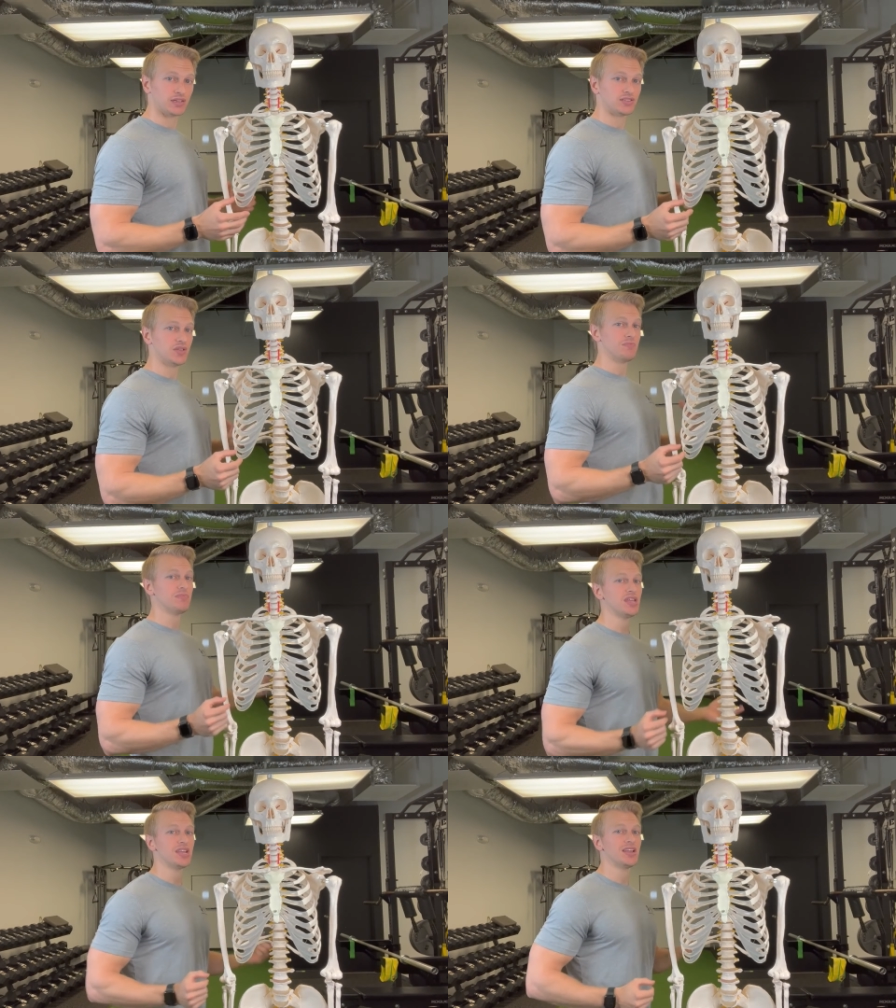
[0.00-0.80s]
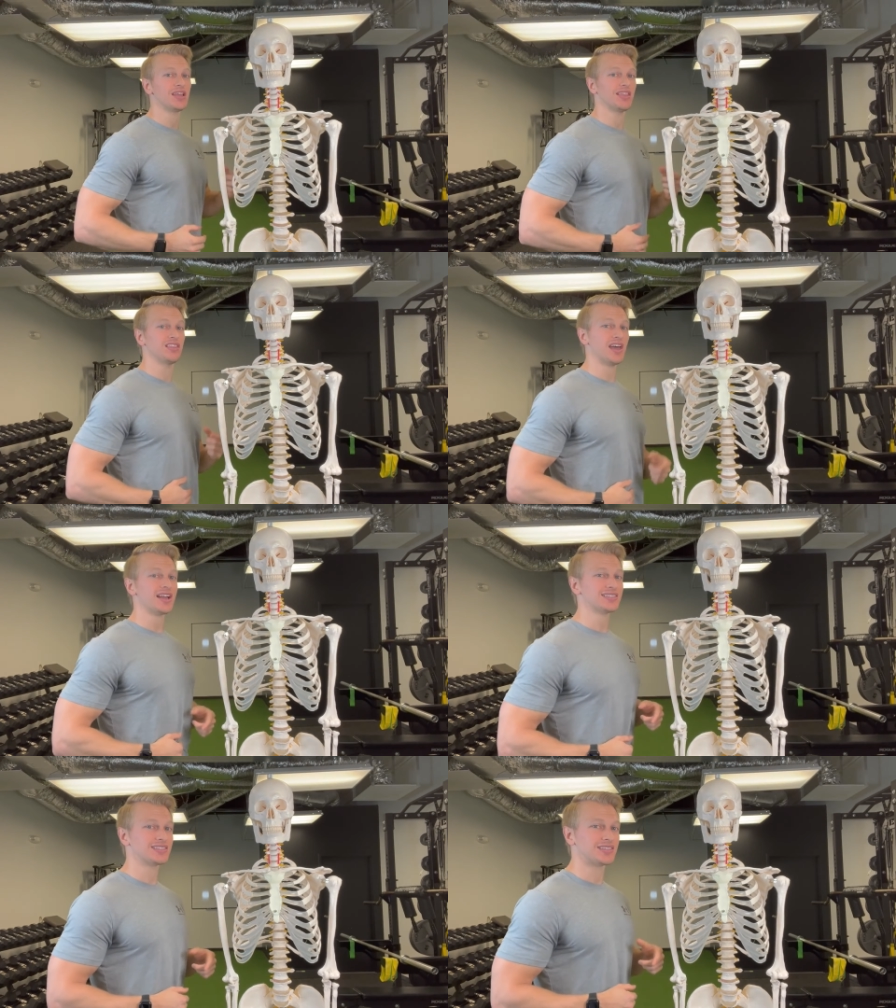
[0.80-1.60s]
To me,
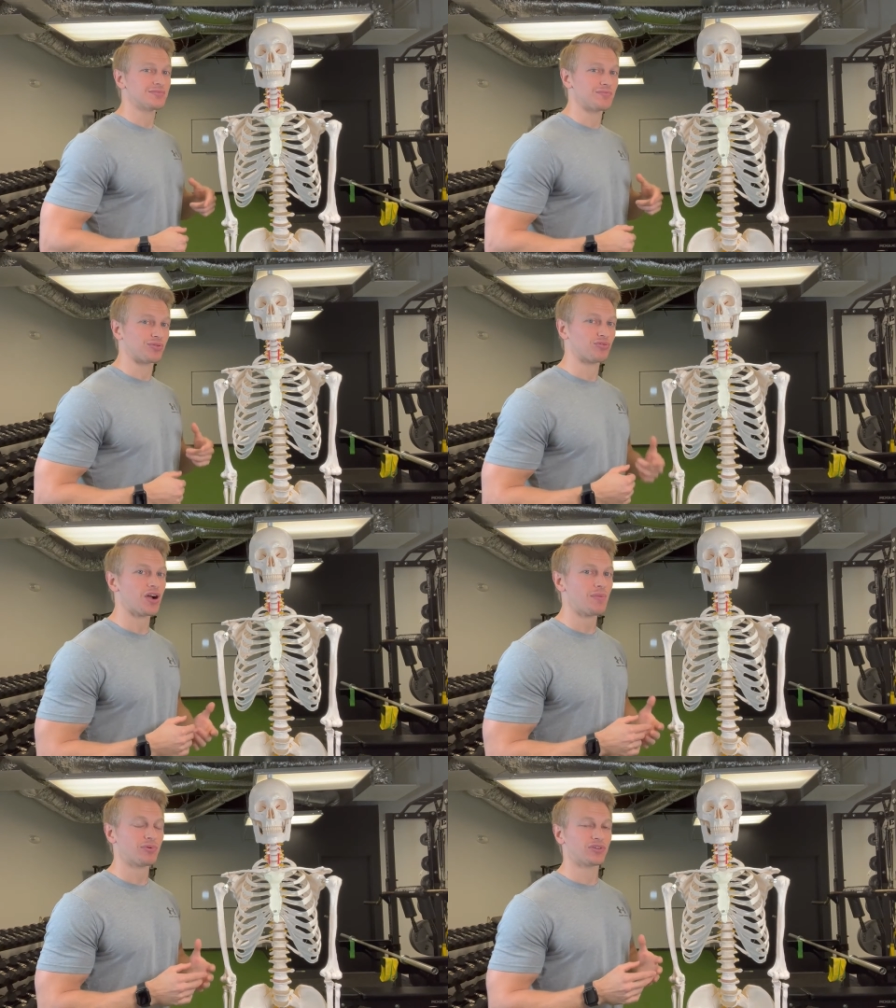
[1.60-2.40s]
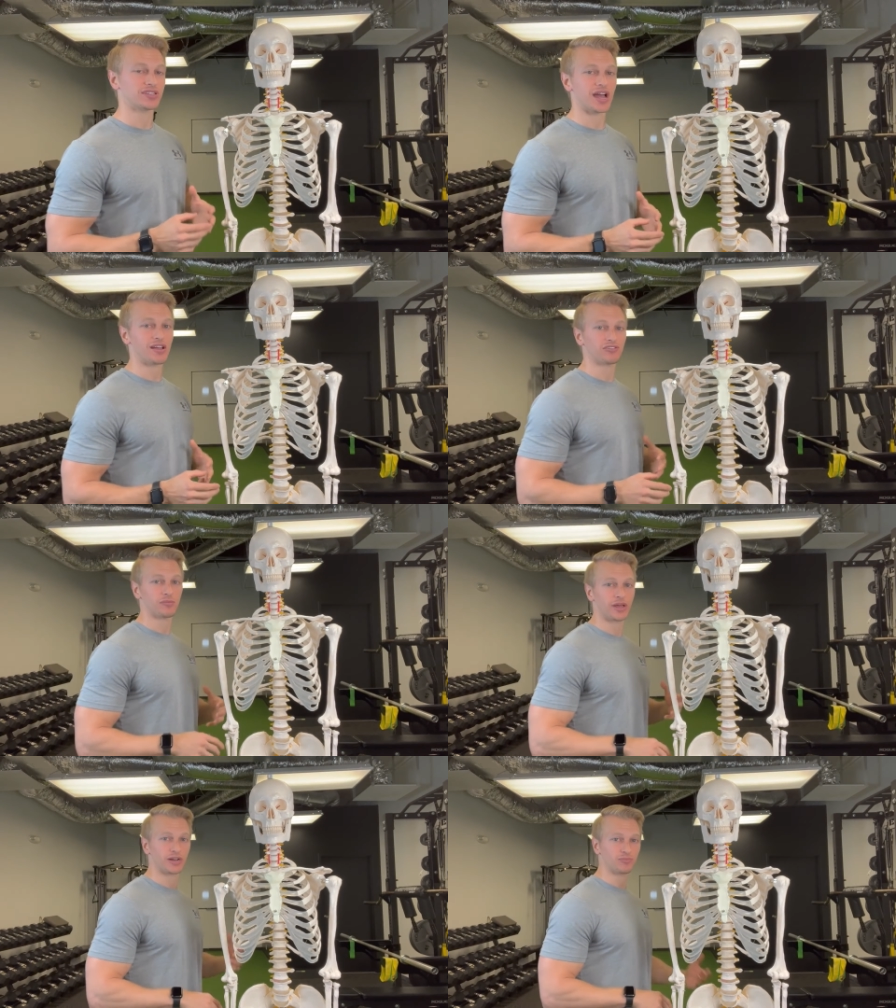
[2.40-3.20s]
that's proper
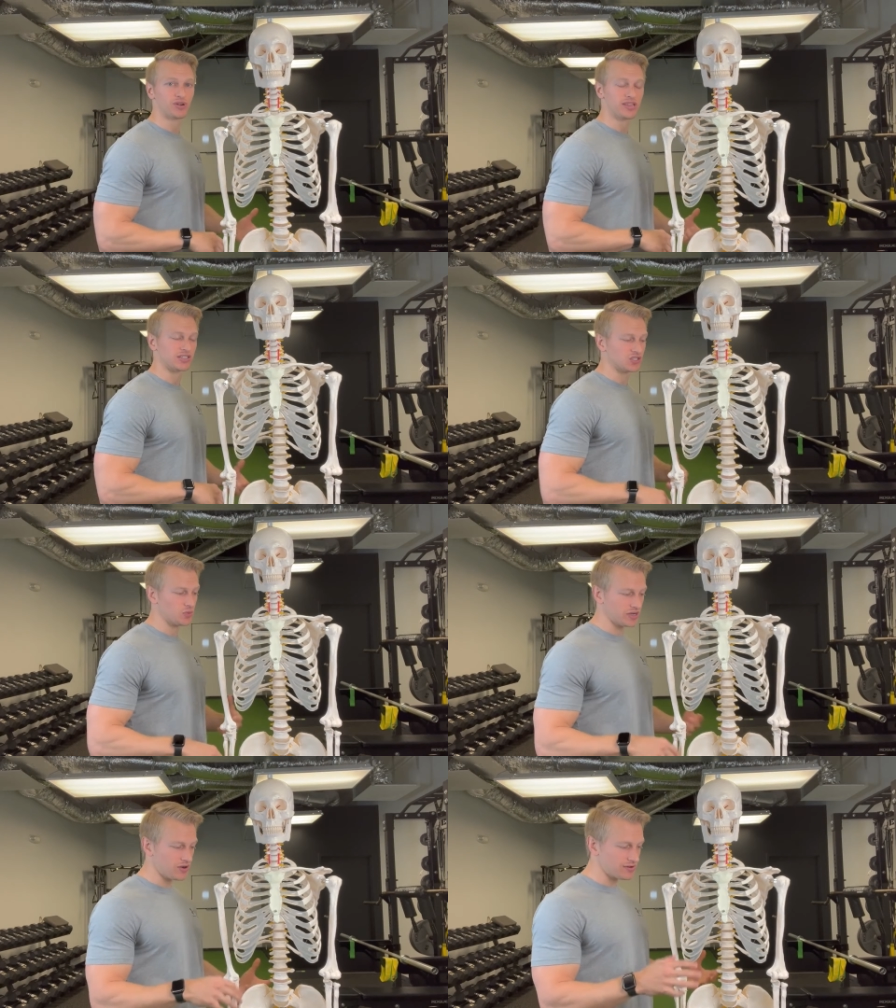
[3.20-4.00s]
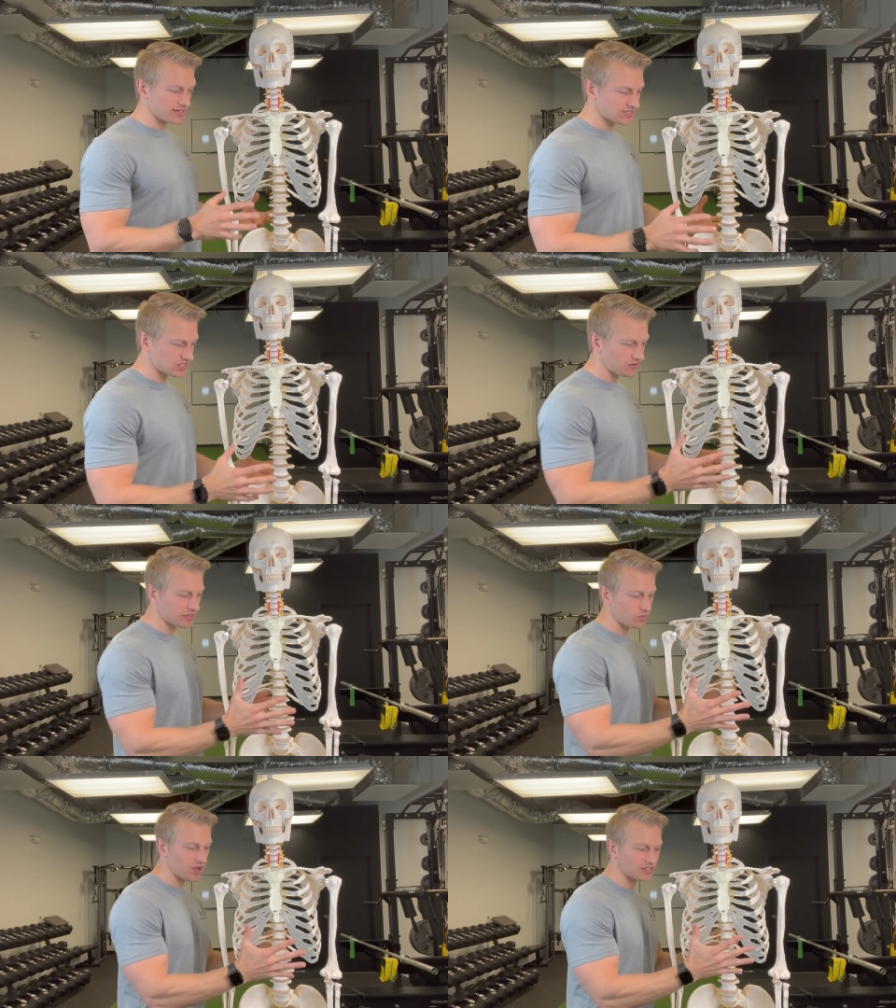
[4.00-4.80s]
diaphragmatic breathing. So we don't
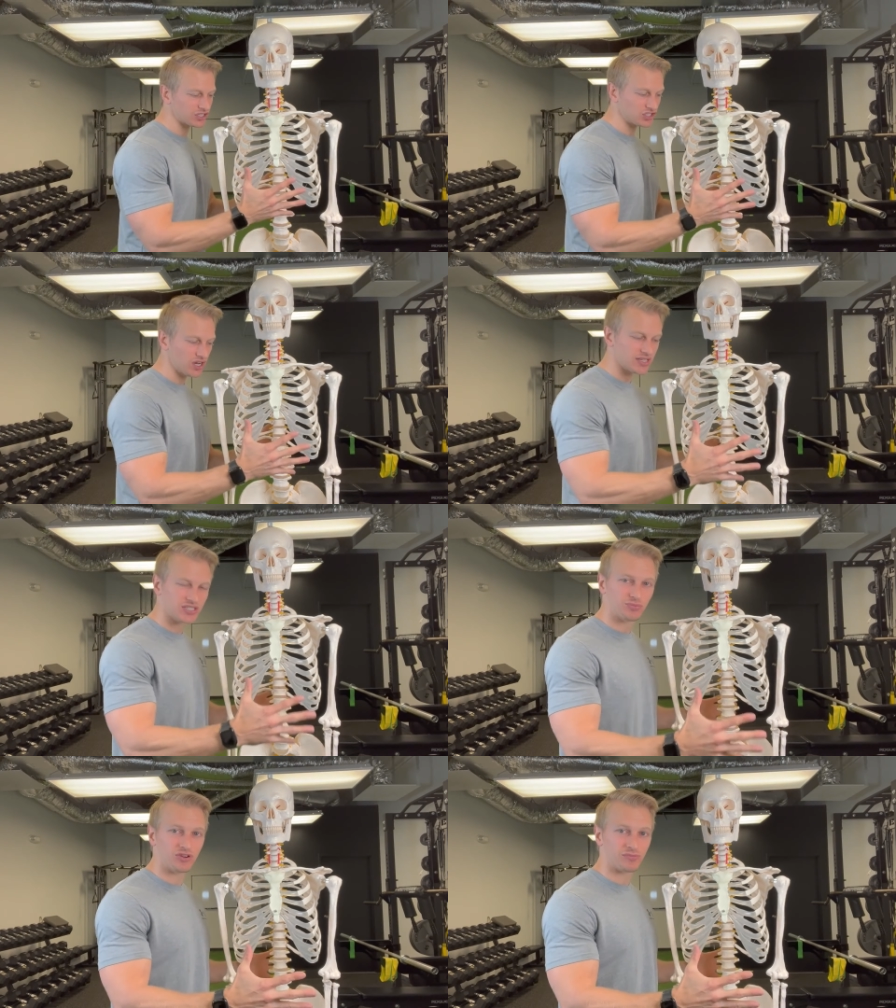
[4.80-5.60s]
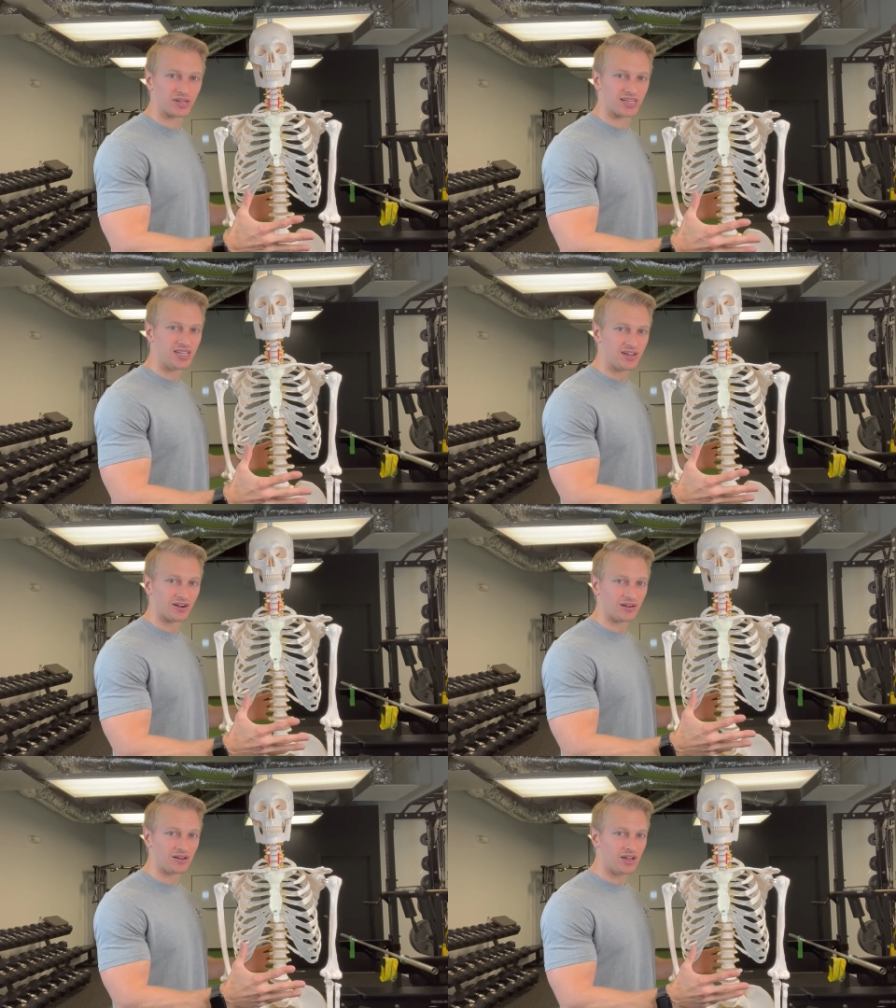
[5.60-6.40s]
necessarily want just movement
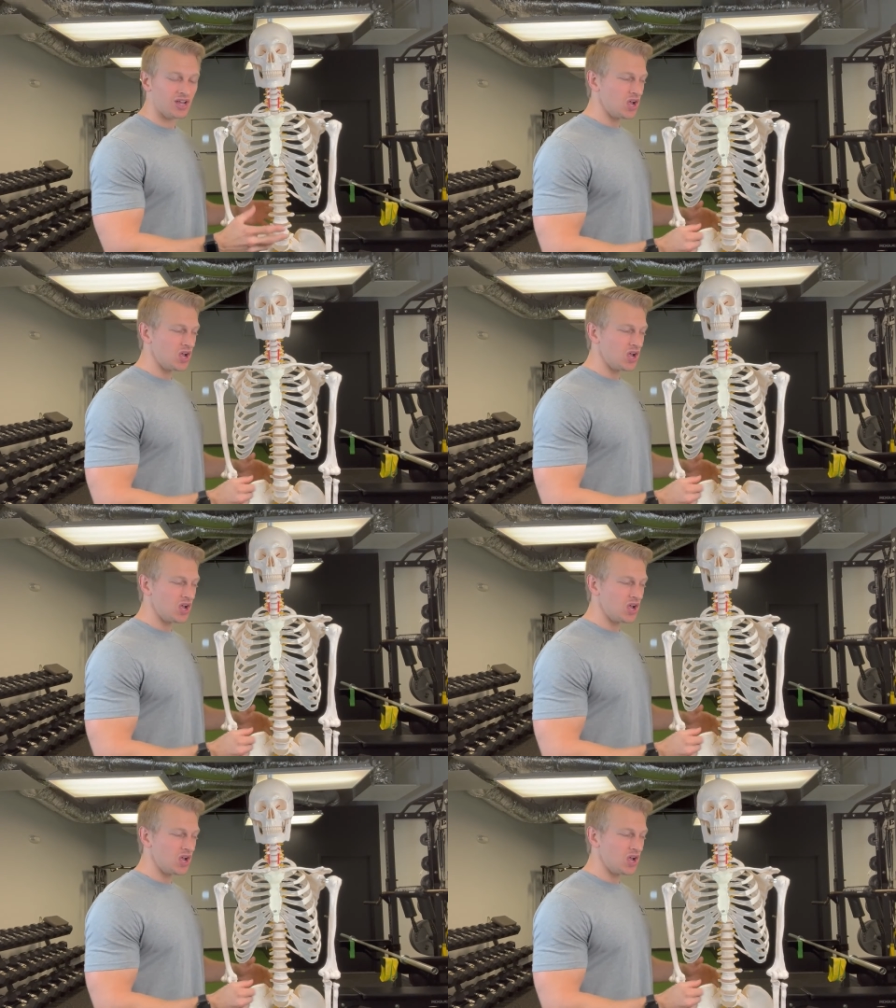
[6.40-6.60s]
here.